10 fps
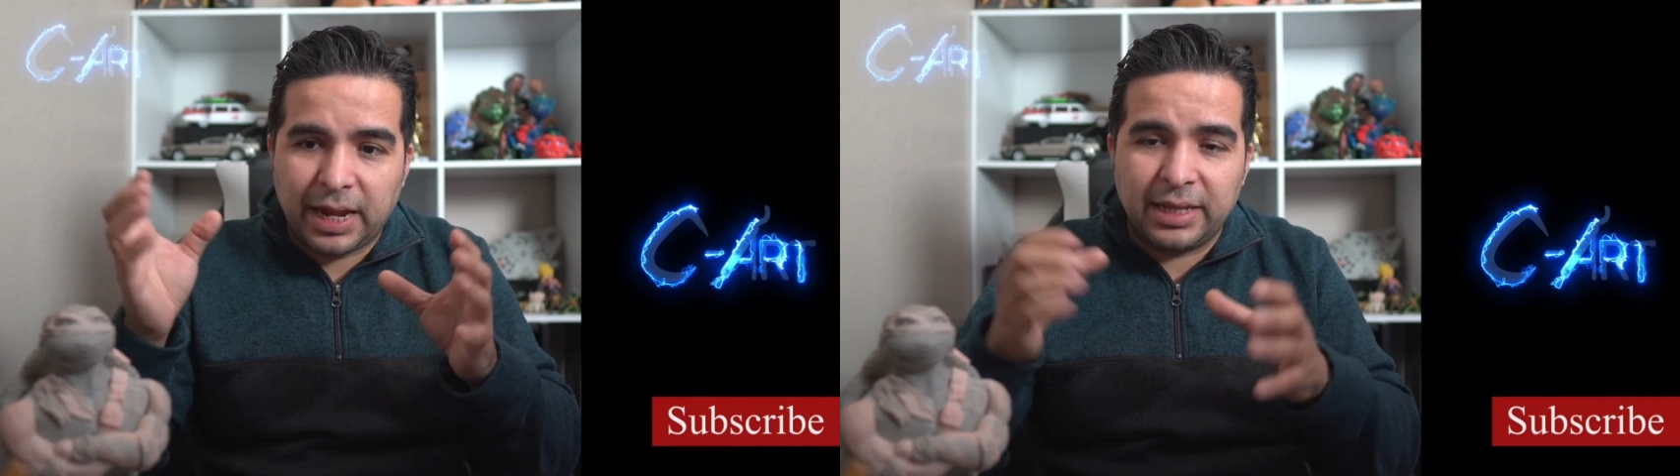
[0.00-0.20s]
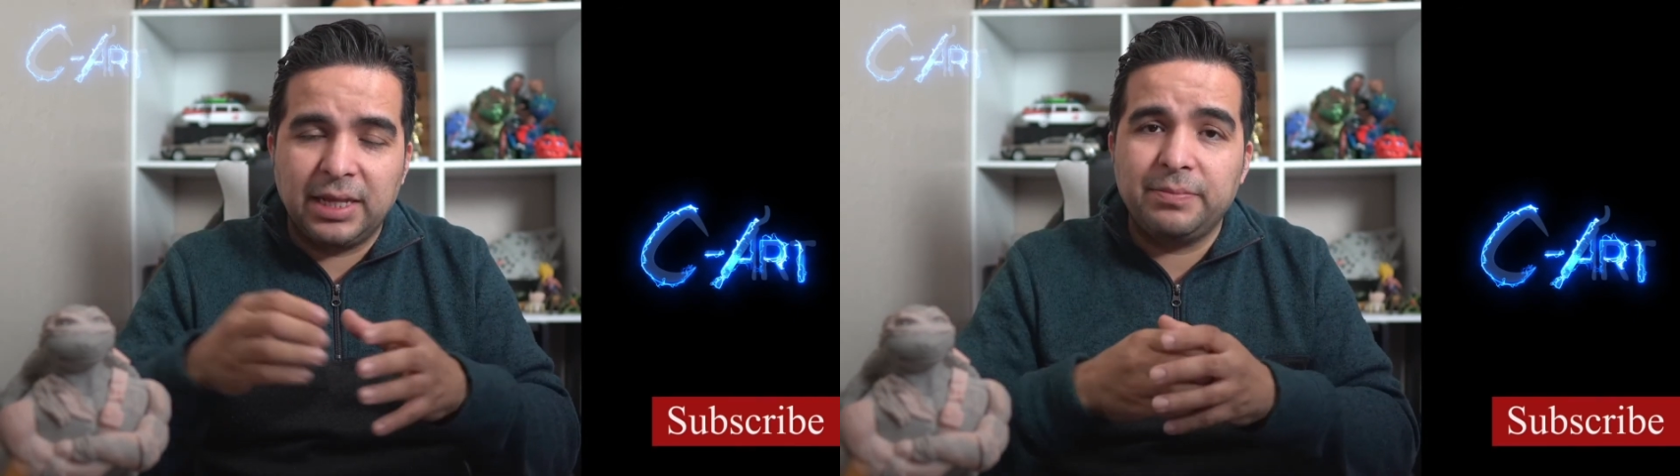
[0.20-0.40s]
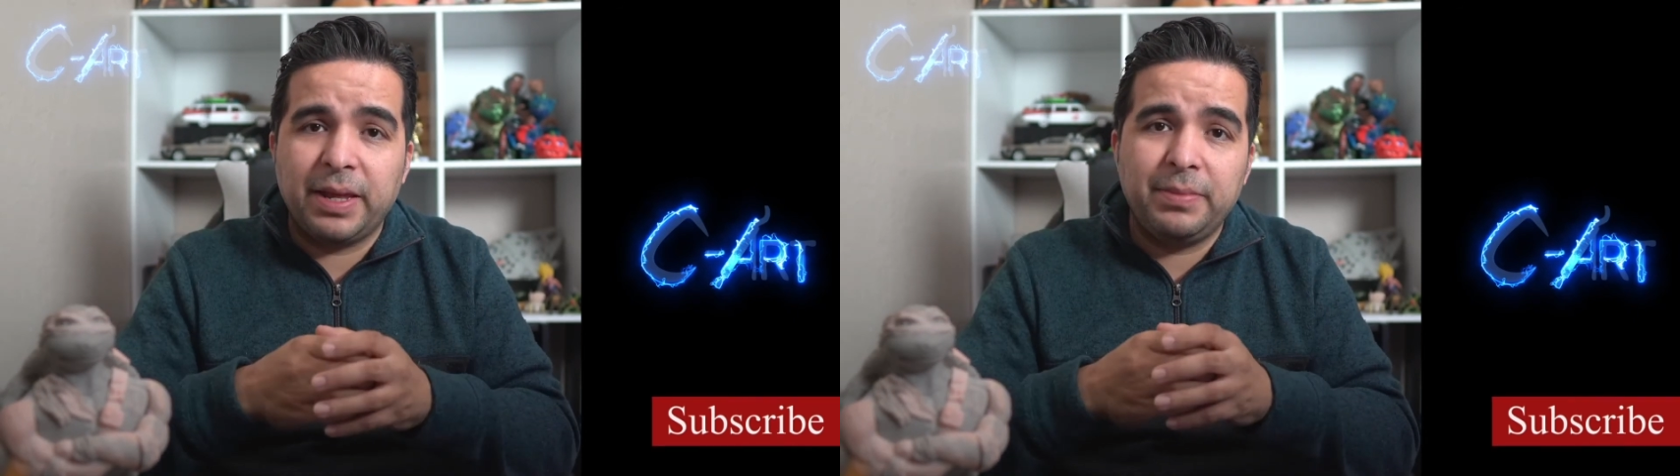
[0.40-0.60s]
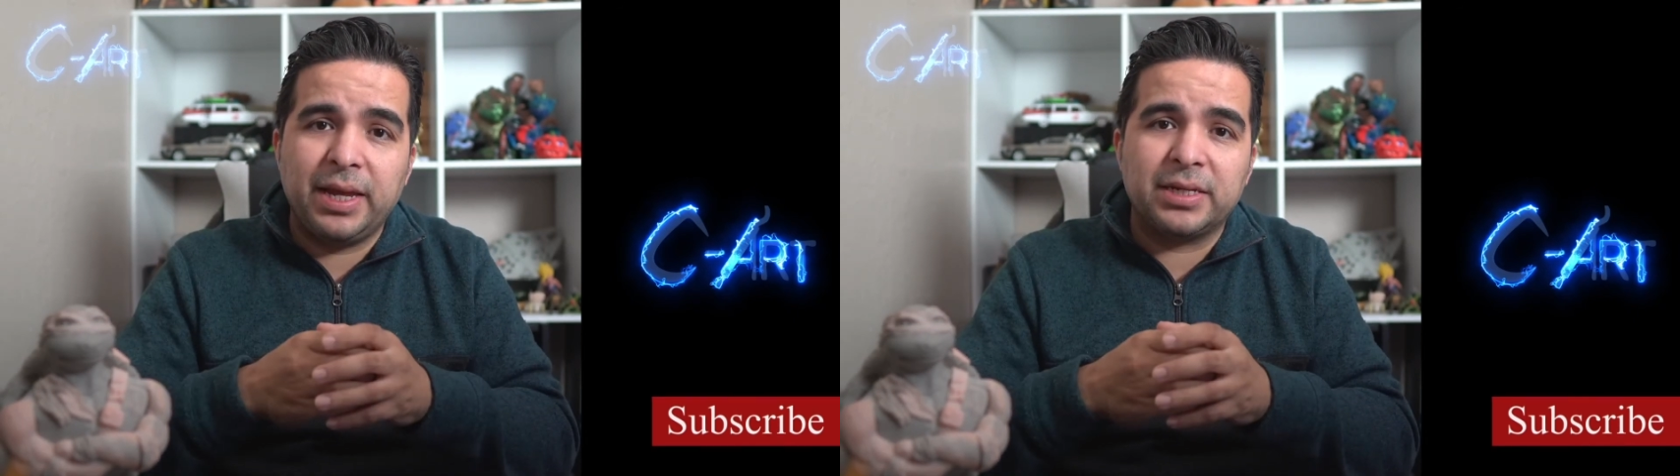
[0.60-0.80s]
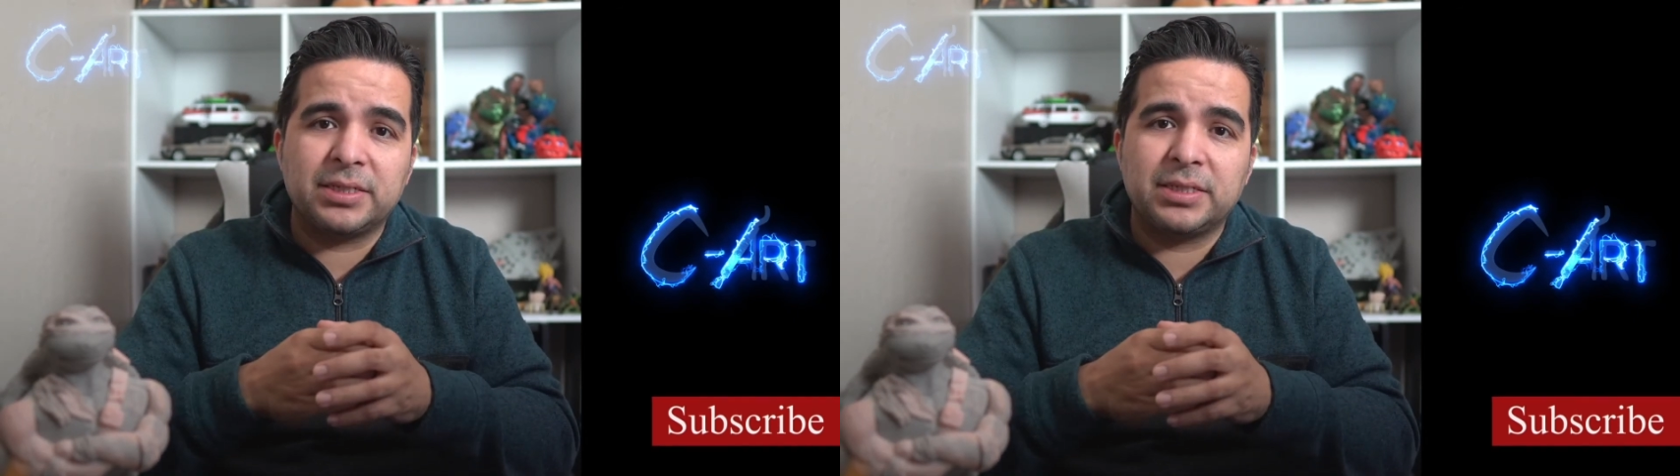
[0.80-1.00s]
I did my
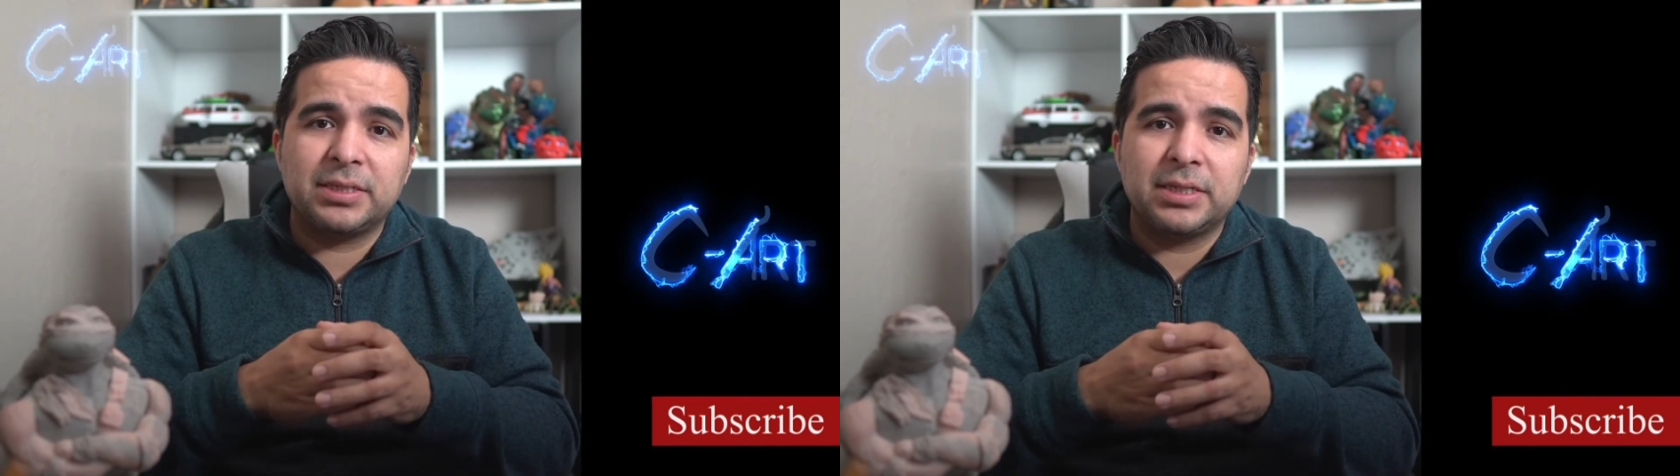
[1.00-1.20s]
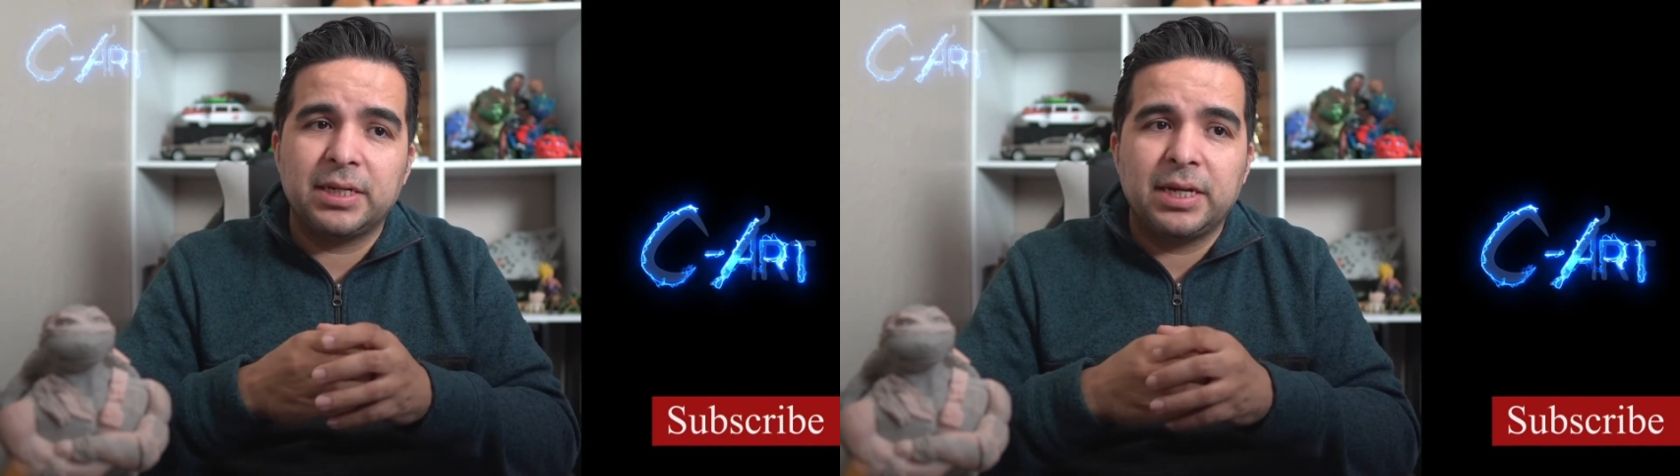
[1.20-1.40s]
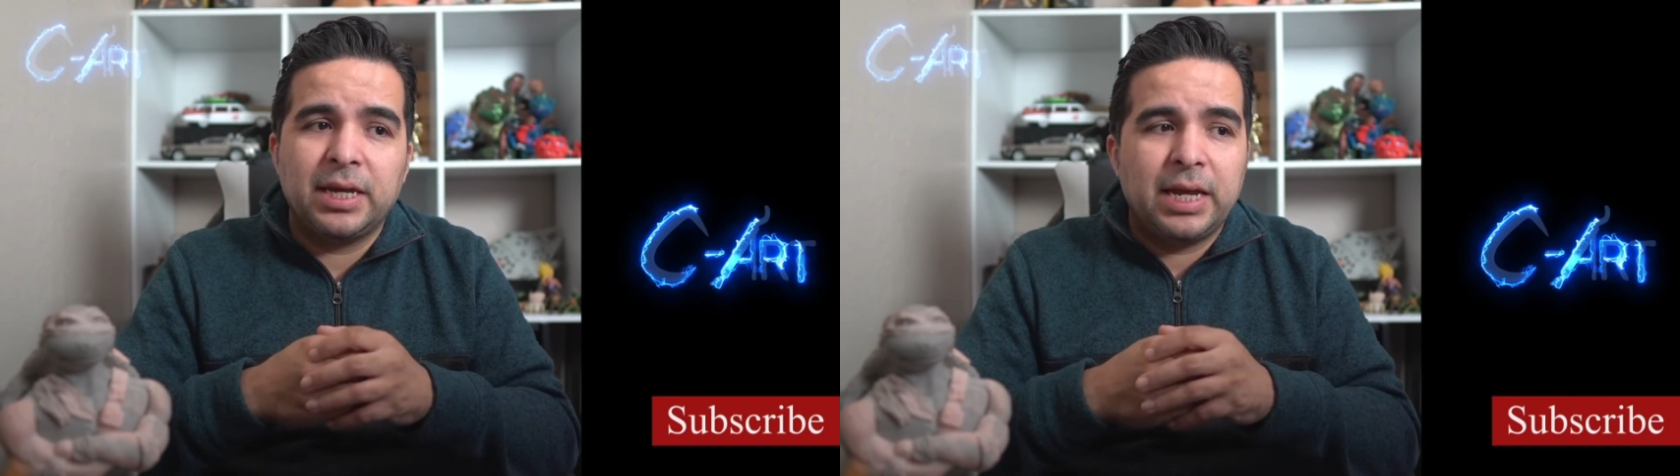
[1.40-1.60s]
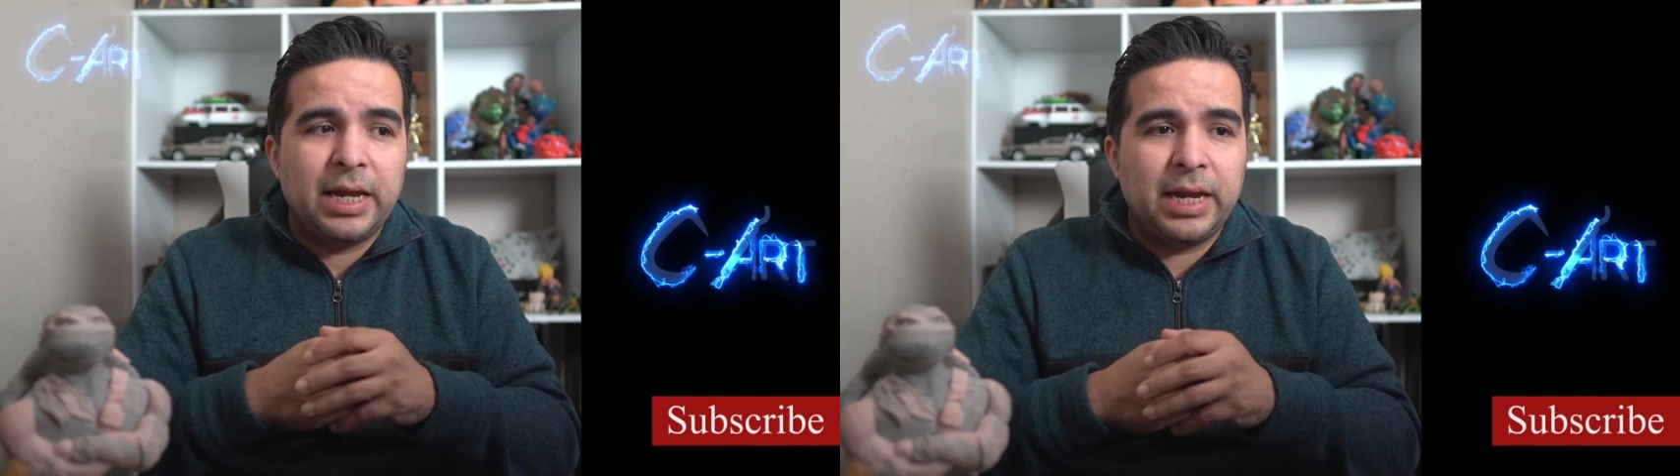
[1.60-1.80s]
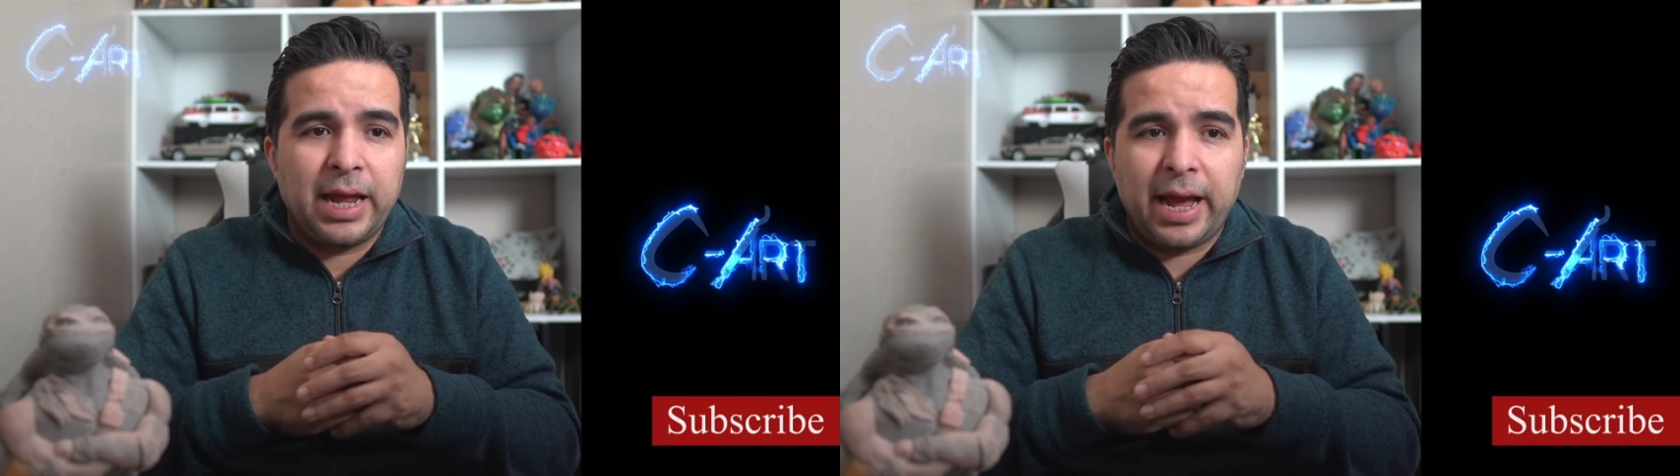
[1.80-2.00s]
mix, and